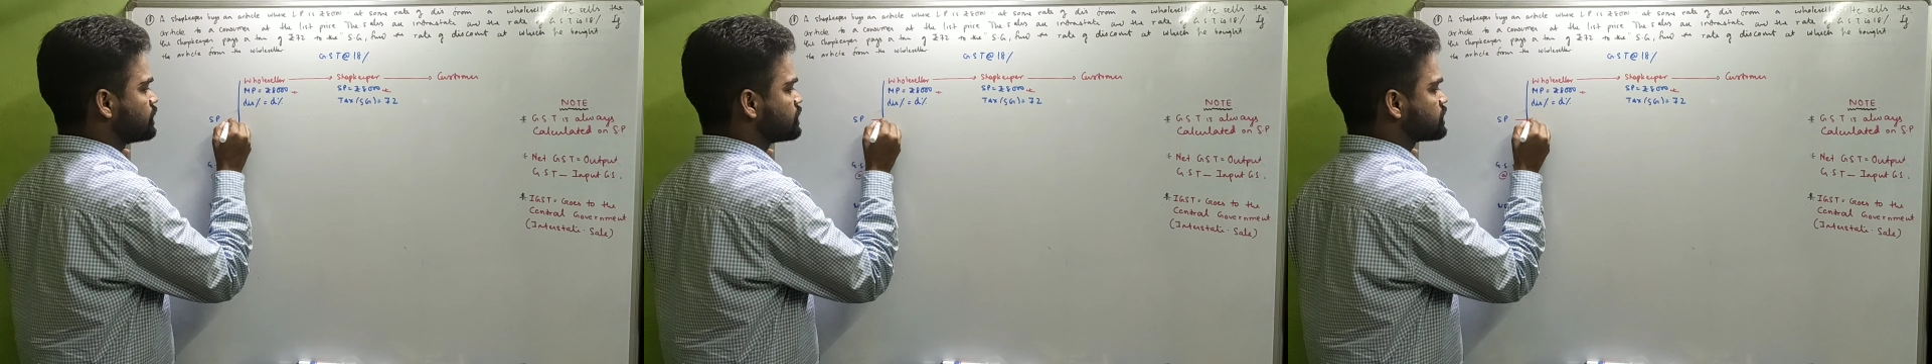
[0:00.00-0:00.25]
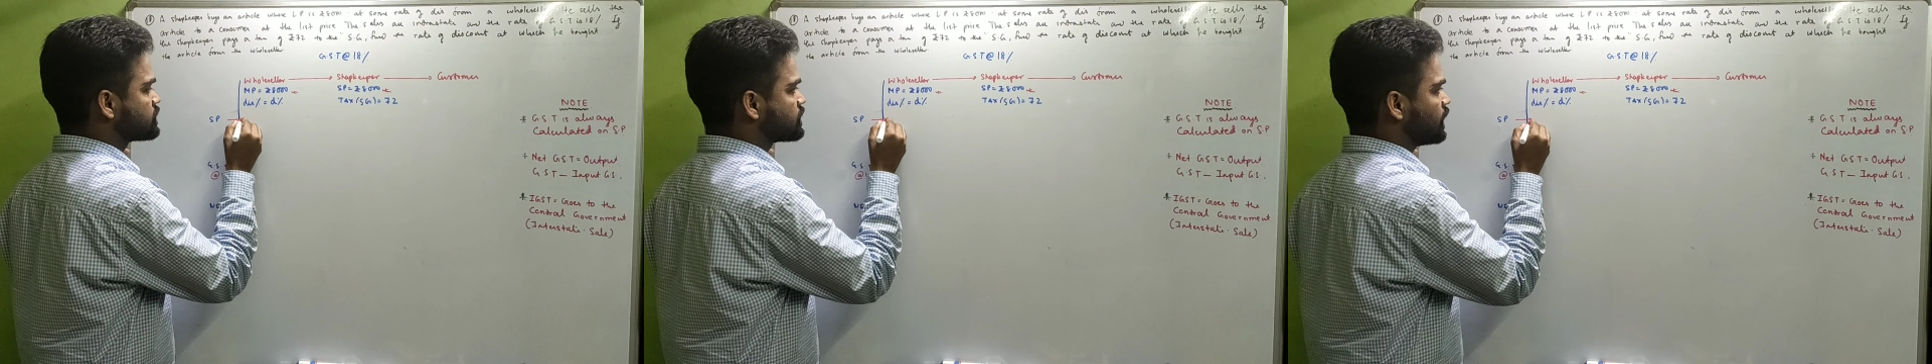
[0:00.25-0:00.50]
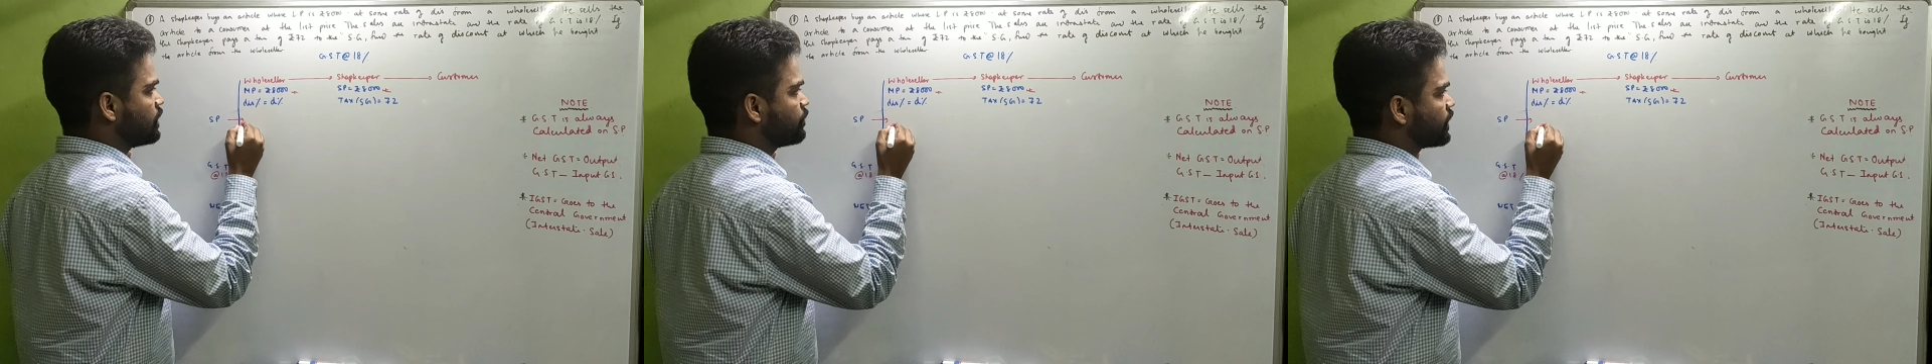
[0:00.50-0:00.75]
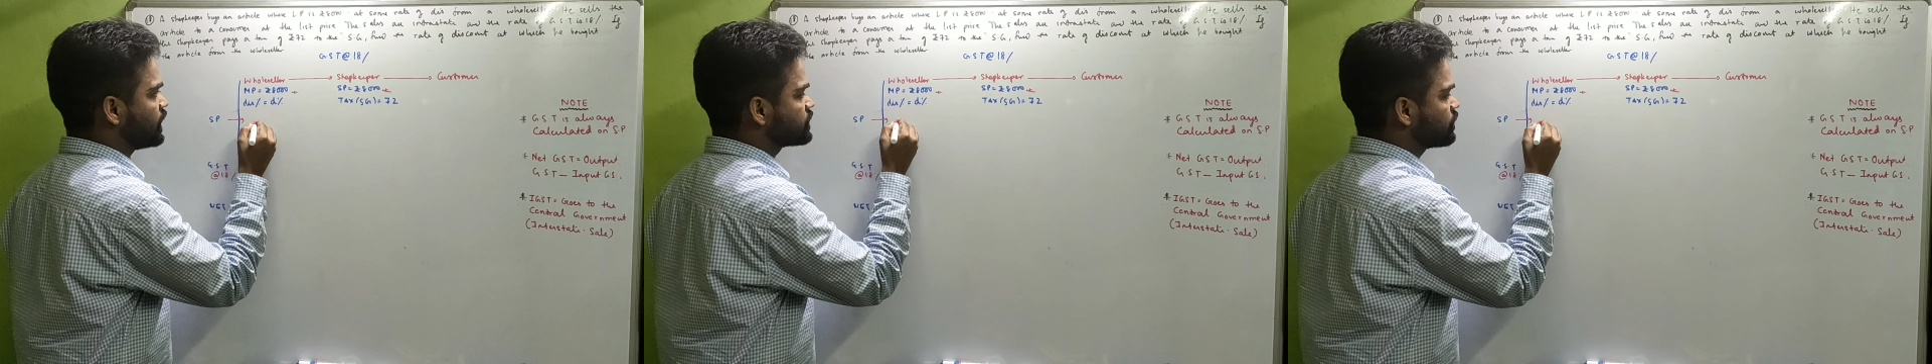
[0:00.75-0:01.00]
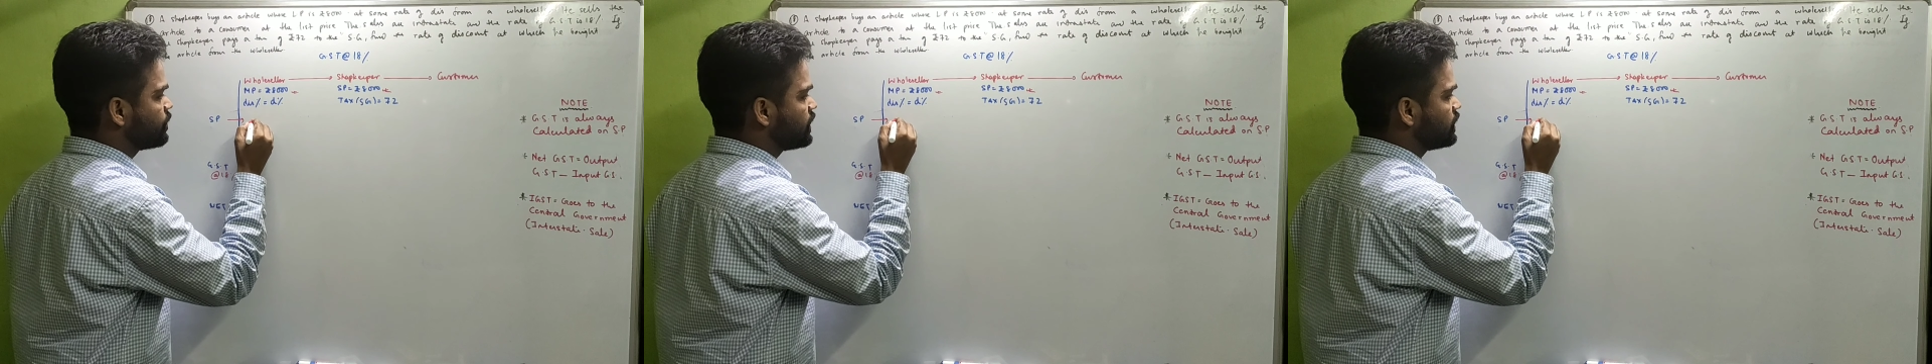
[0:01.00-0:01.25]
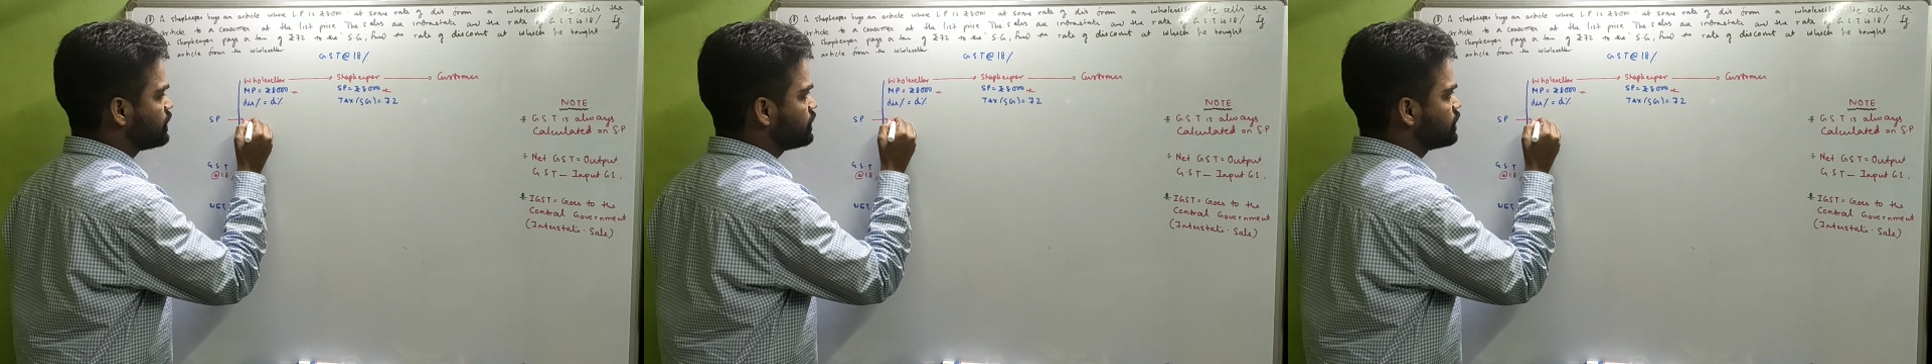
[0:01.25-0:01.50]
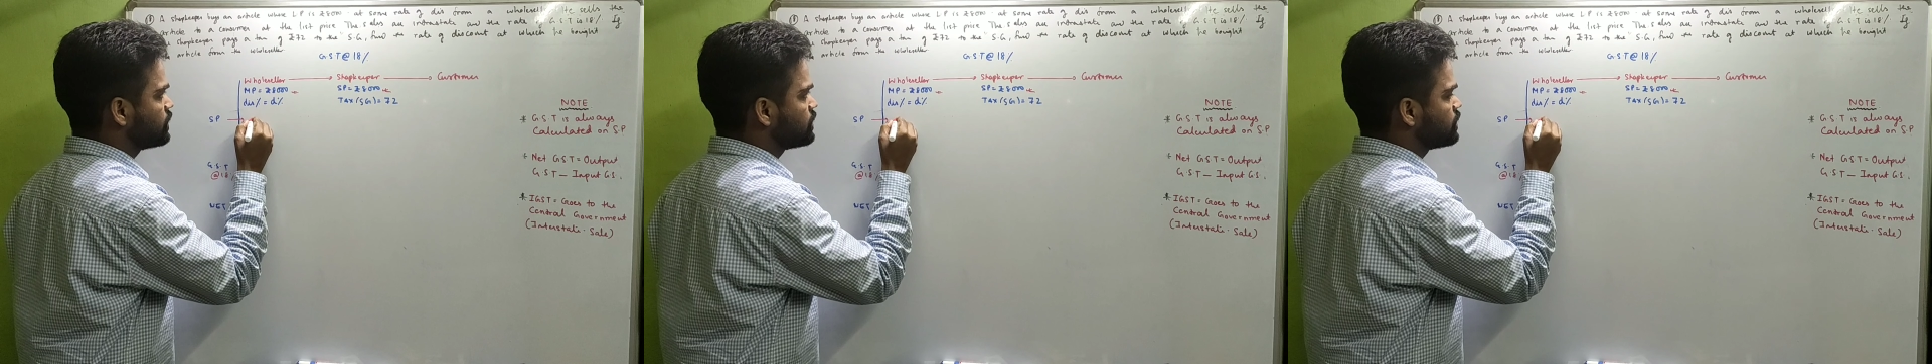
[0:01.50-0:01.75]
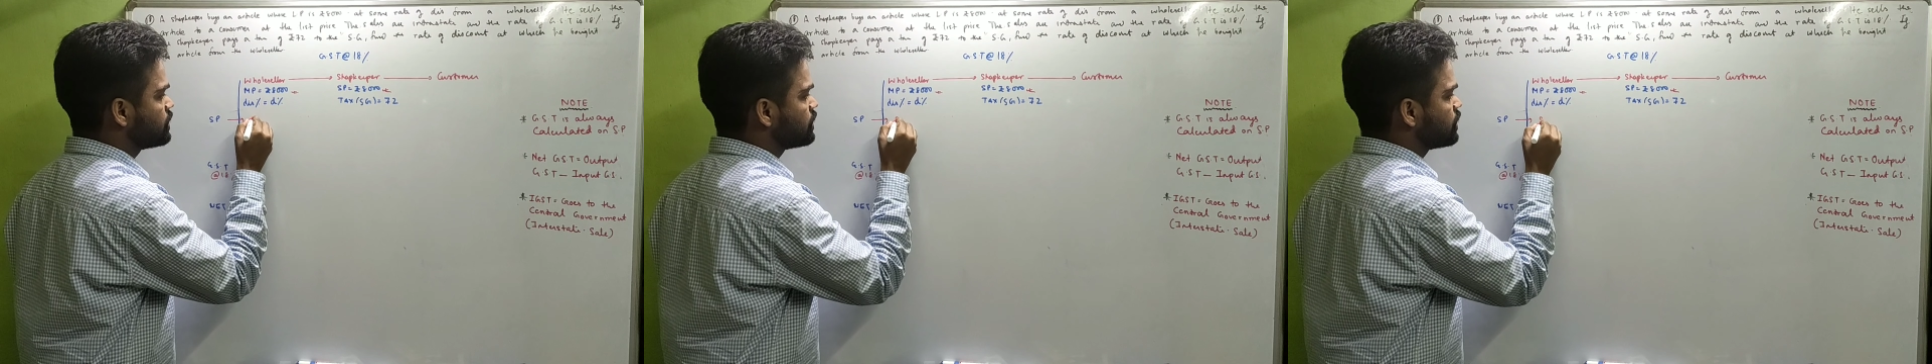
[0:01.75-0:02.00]
Selling price will be
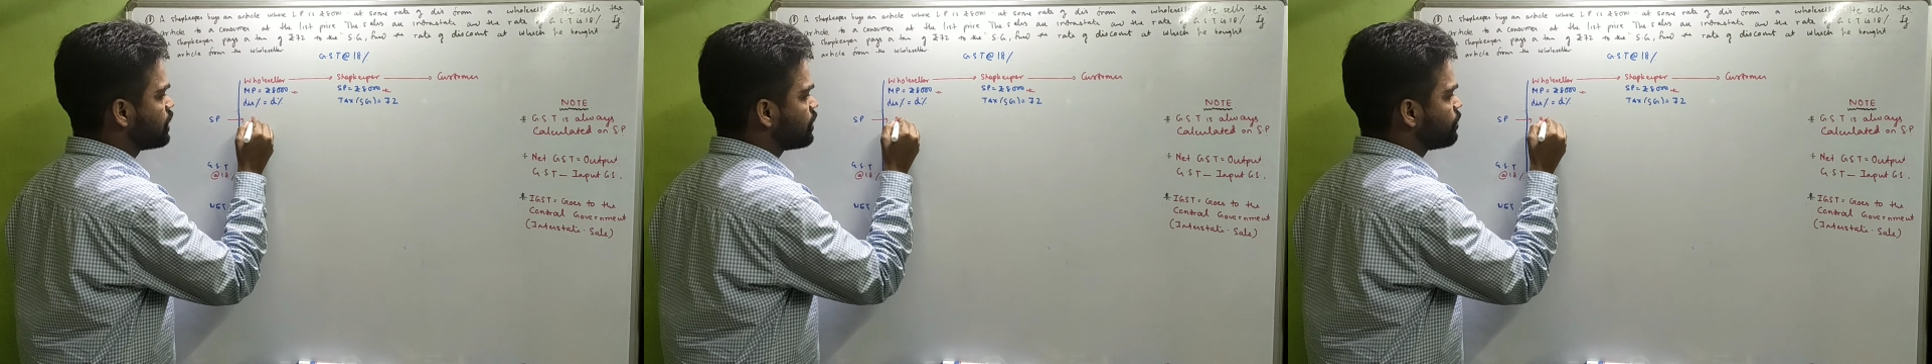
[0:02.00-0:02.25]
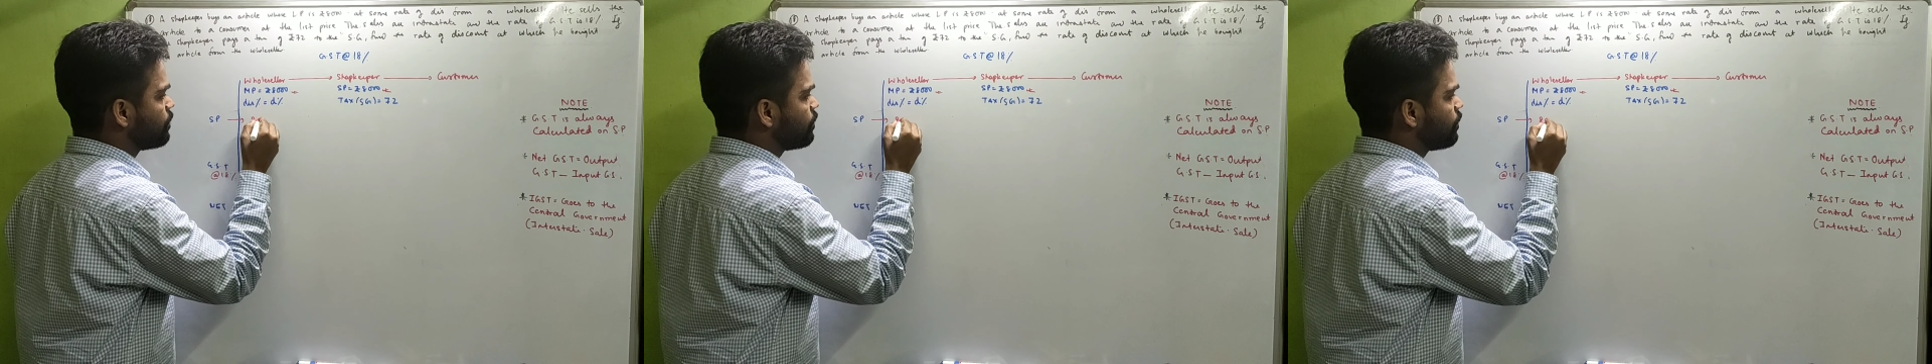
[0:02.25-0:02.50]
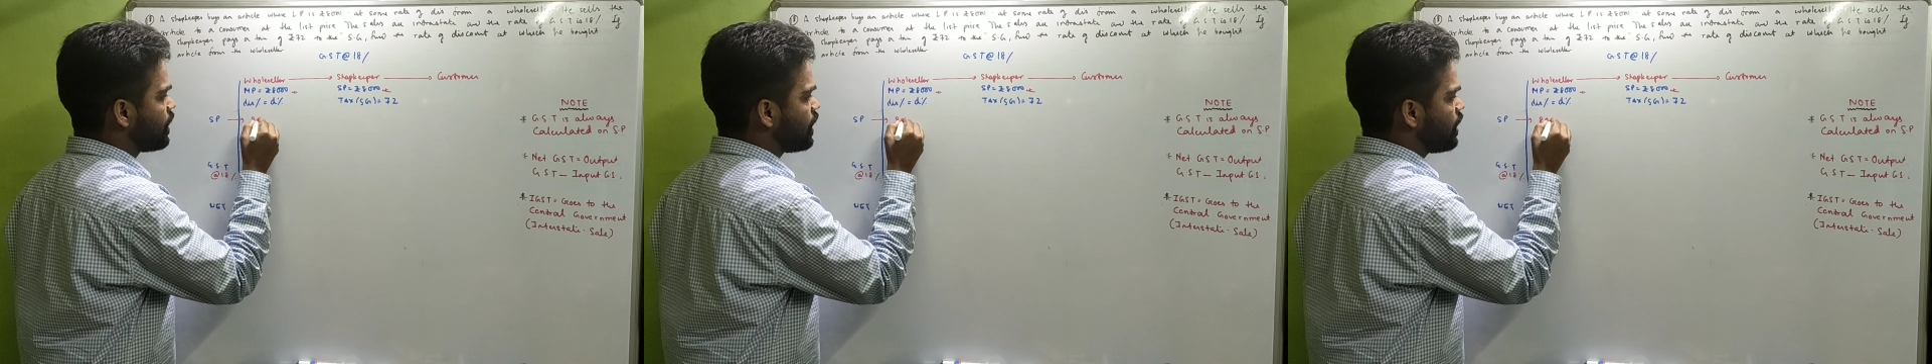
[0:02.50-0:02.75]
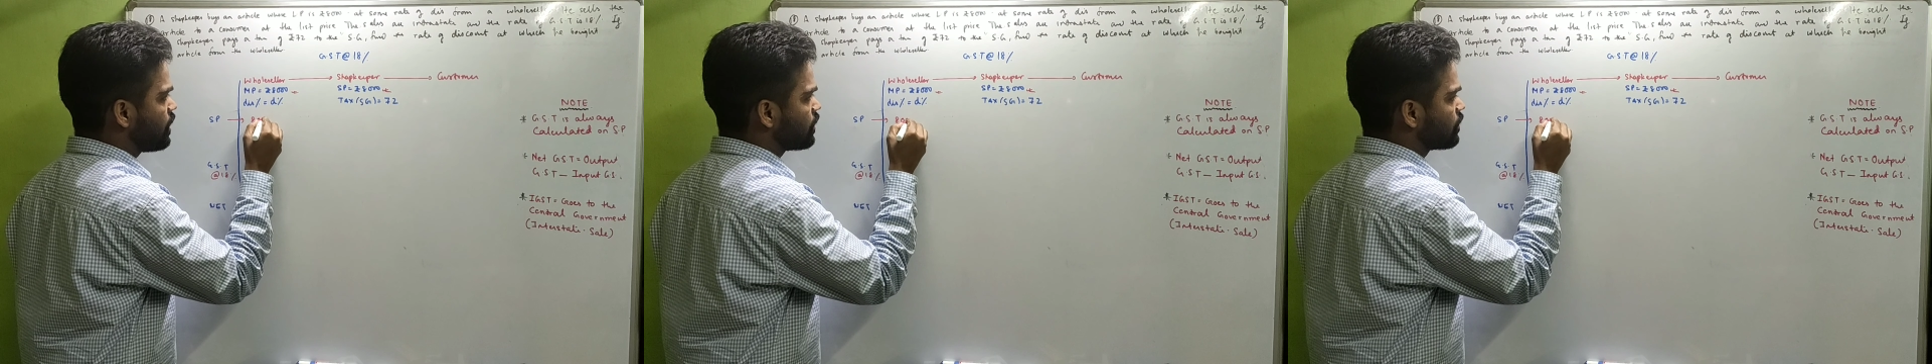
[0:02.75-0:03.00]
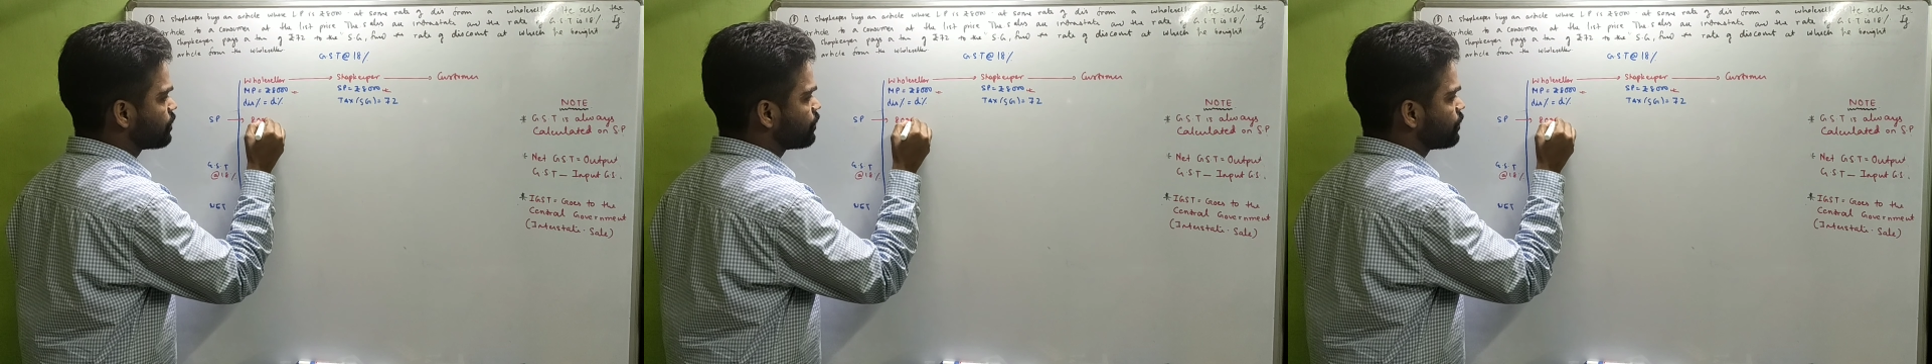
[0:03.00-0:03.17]
mark